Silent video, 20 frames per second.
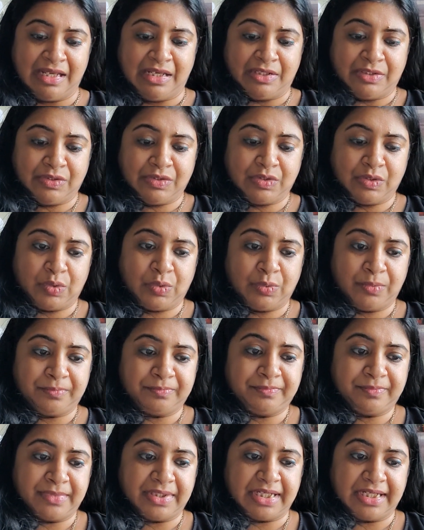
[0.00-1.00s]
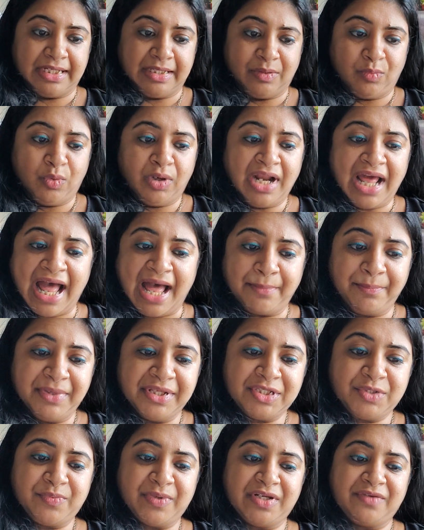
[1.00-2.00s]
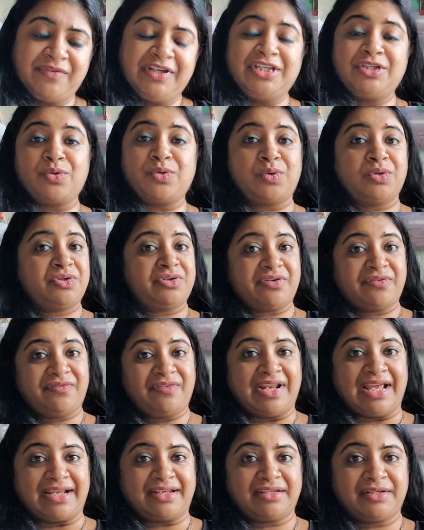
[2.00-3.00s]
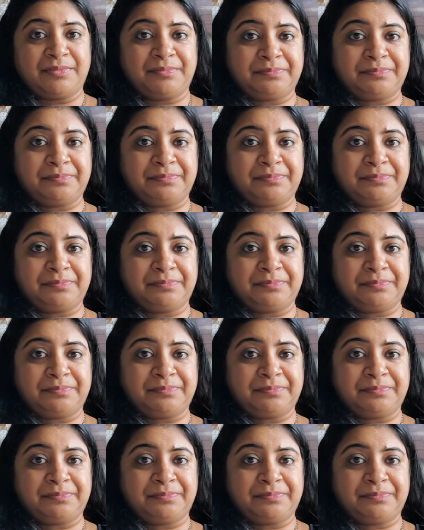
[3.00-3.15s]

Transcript: So what happens when we don't reflect?